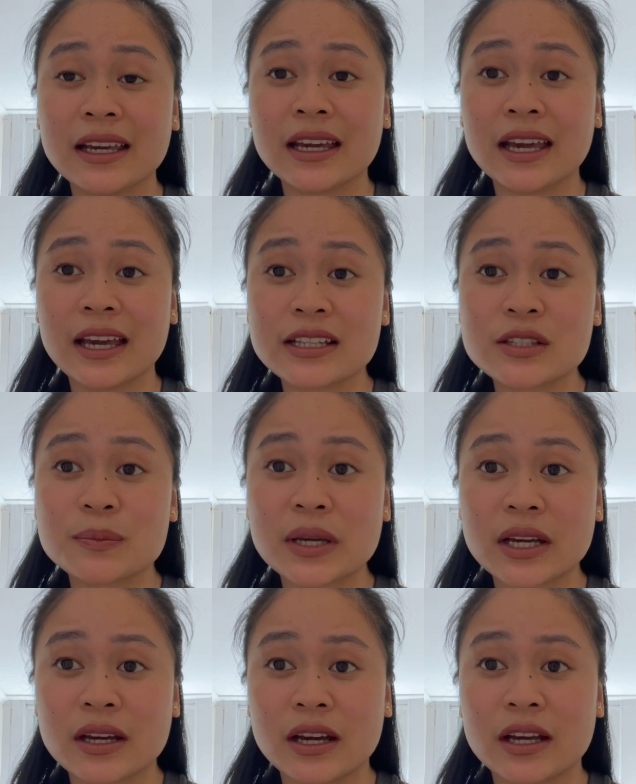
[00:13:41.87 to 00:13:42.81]
It's
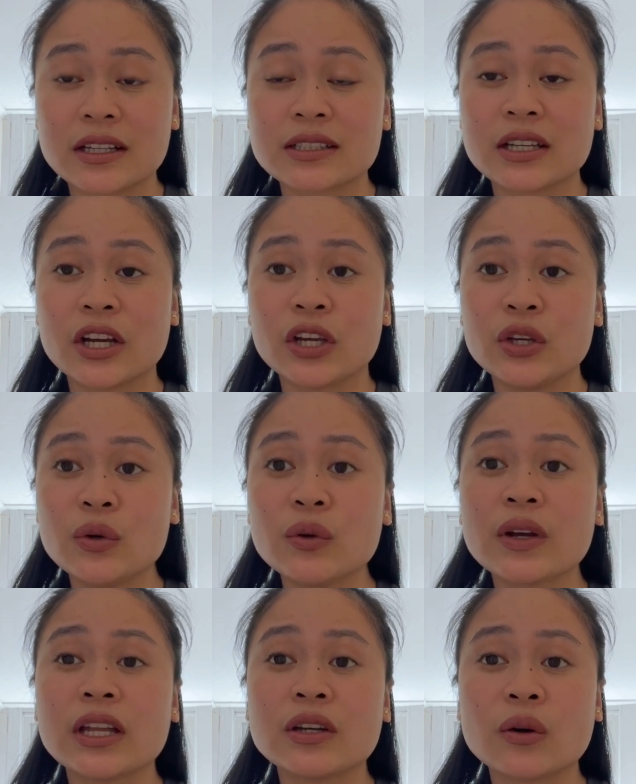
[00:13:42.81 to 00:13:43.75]
because you
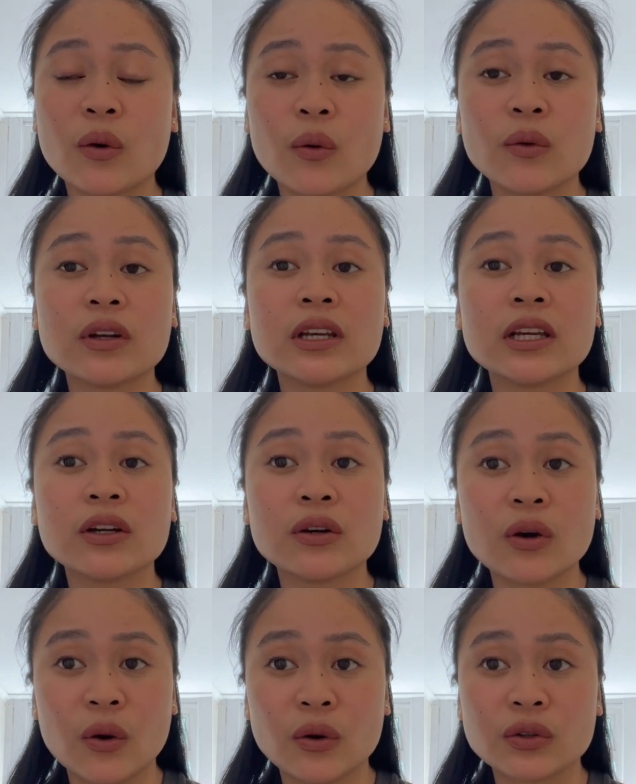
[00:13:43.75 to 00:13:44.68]
can only
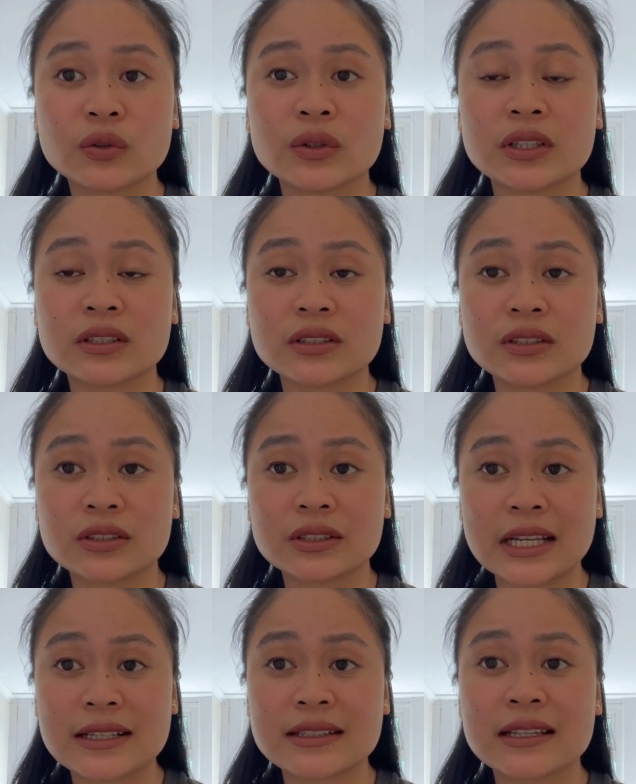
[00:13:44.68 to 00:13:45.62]
go to a
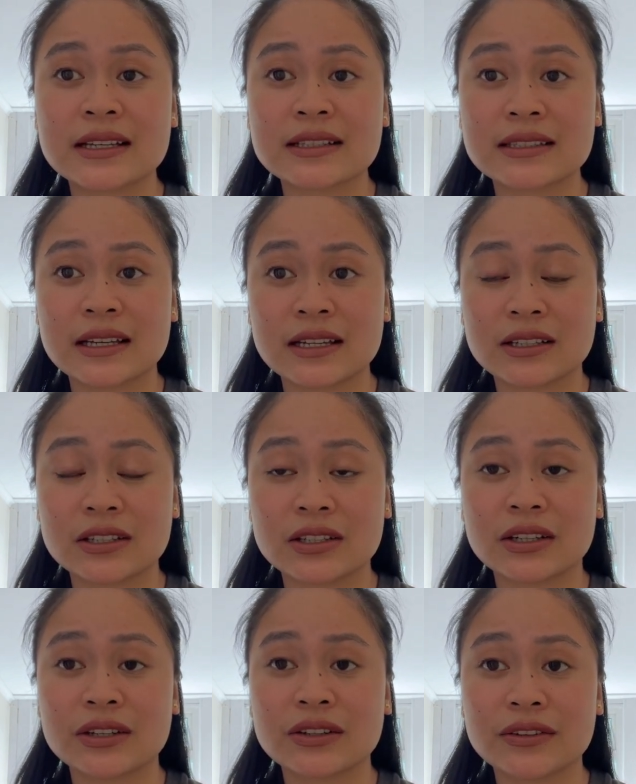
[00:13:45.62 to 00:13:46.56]
testing
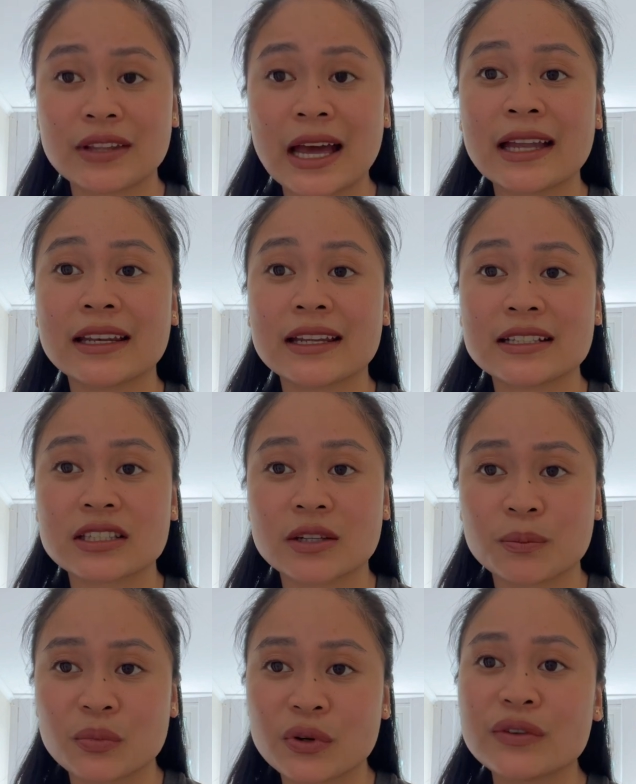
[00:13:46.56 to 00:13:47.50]
center that is
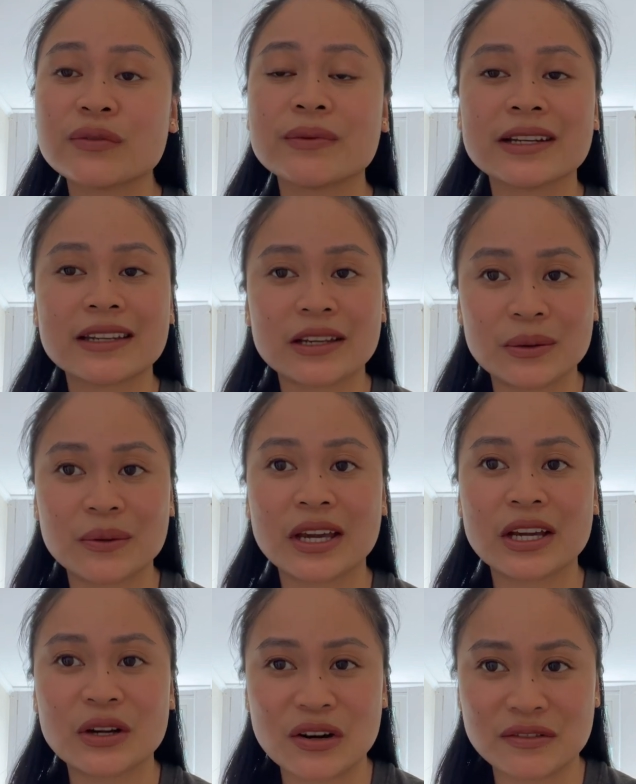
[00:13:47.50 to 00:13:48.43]
approved by the UK
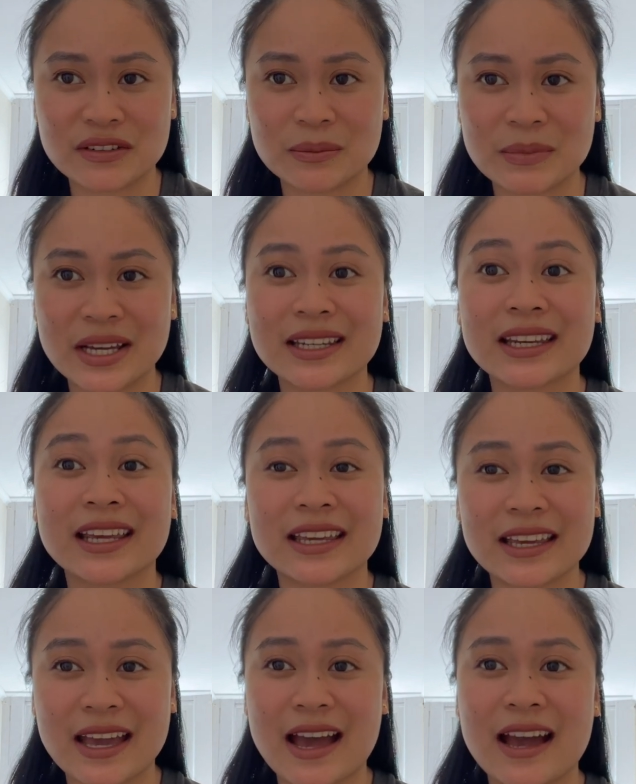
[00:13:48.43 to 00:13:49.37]
government.
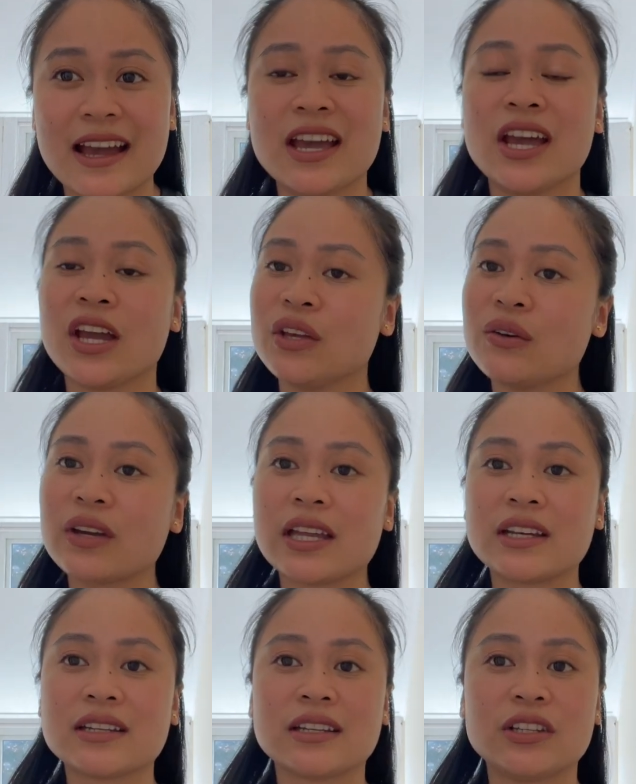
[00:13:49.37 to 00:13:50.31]
Yeah, you
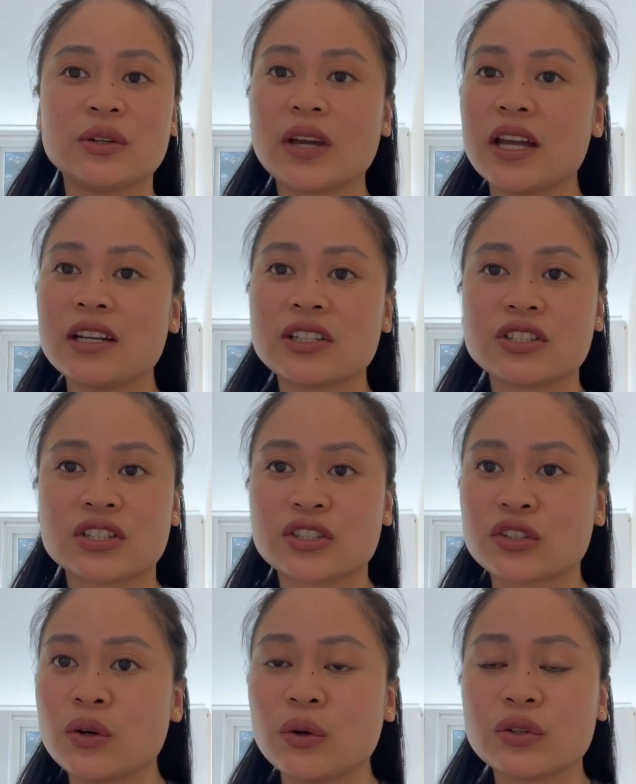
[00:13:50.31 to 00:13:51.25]
cannot just
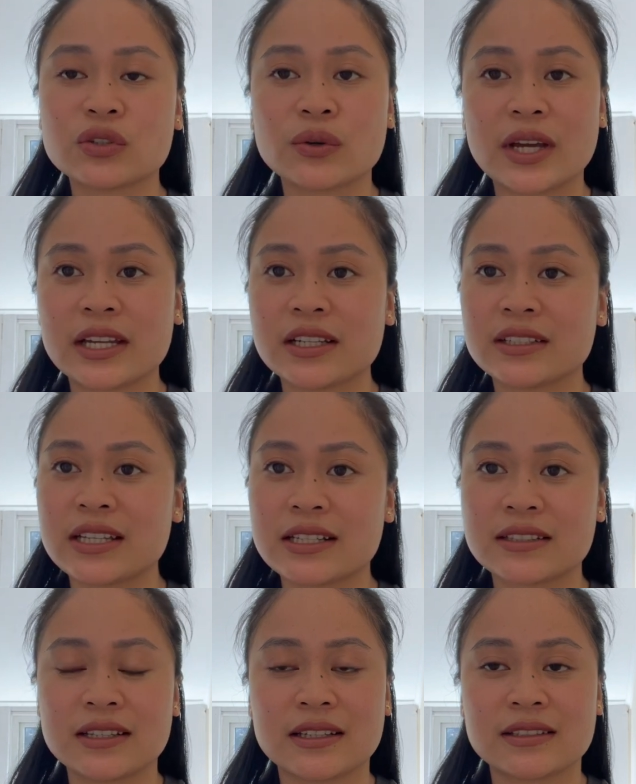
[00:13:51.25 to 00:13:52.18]
go to any
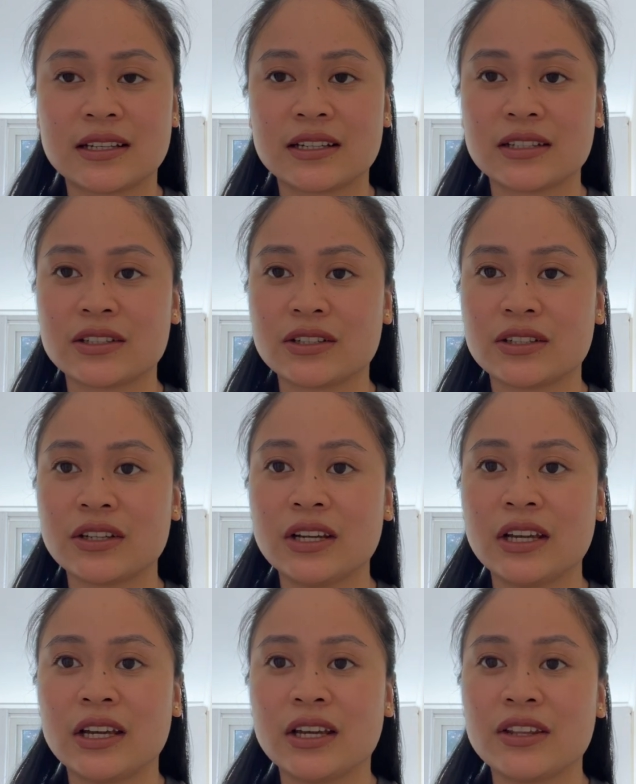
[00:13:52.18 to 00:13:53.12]
testing center
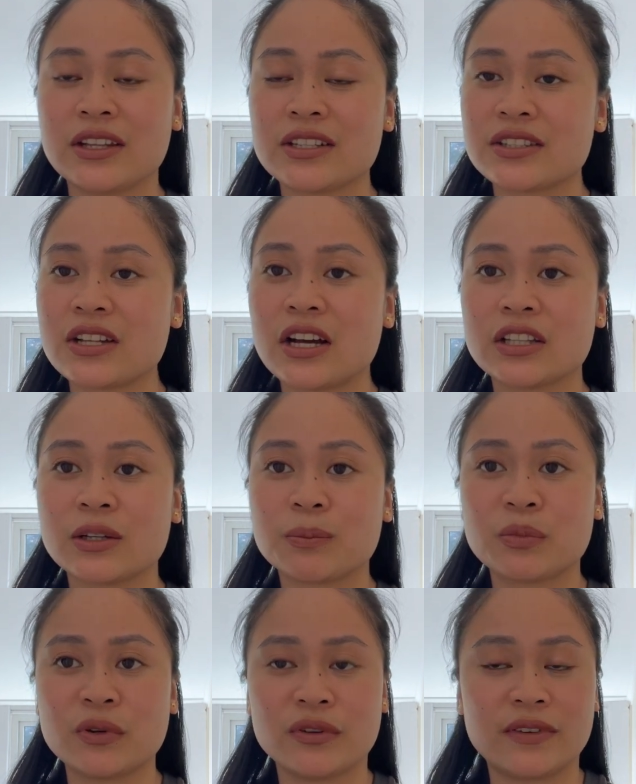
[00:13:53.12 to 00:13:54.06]
that is not
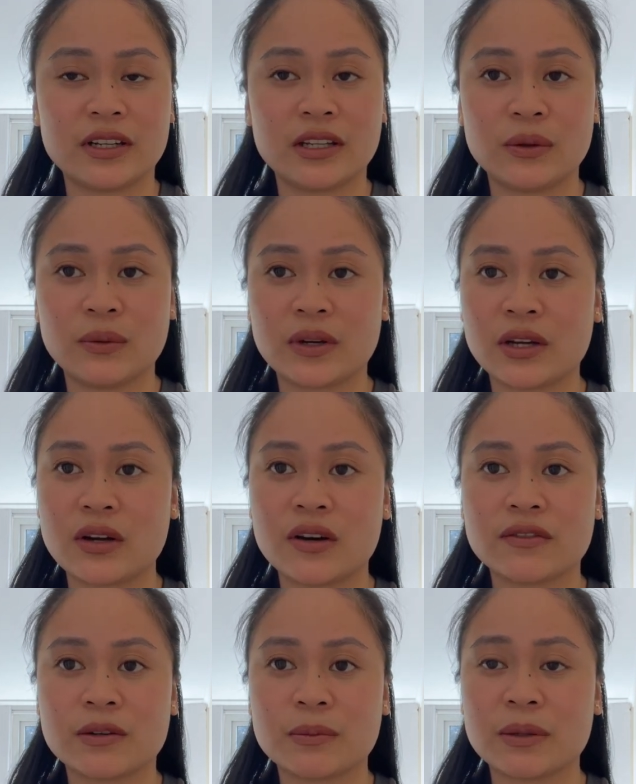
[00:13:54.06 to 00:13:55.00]
approved by the UK
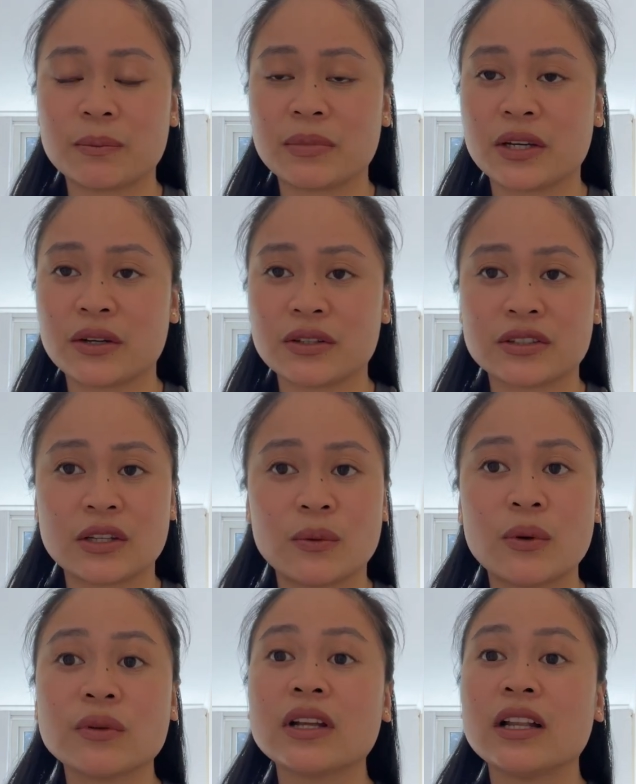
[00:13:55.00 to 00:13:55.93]
government, because they
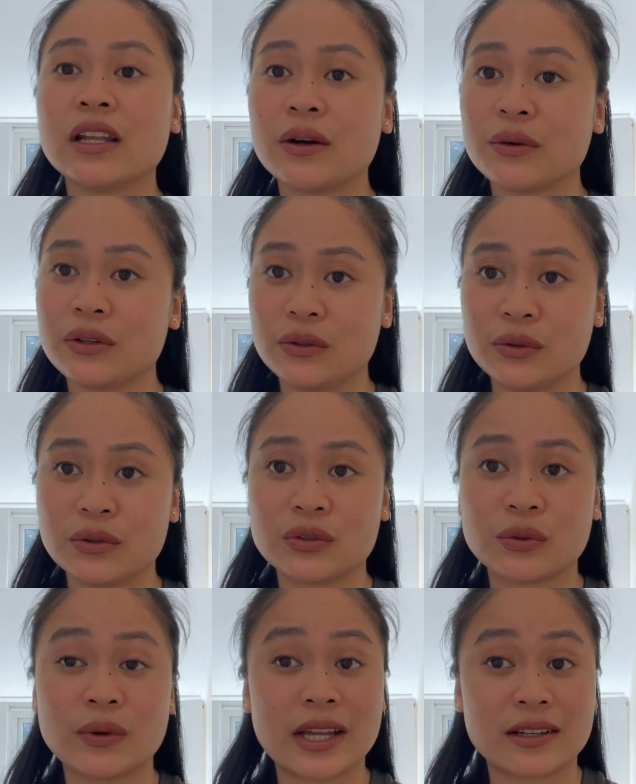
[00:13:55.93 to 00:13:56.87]
won't allow you
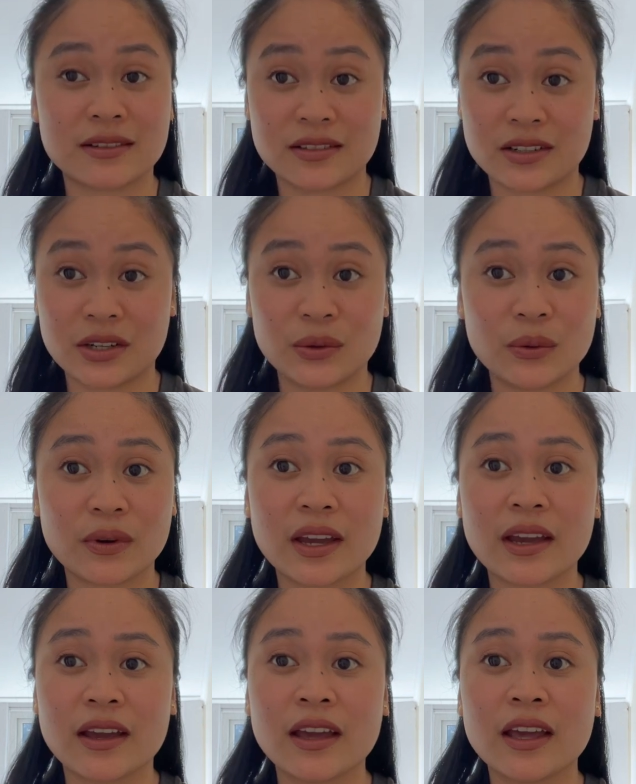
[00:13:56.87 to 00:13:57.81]
to enter UK.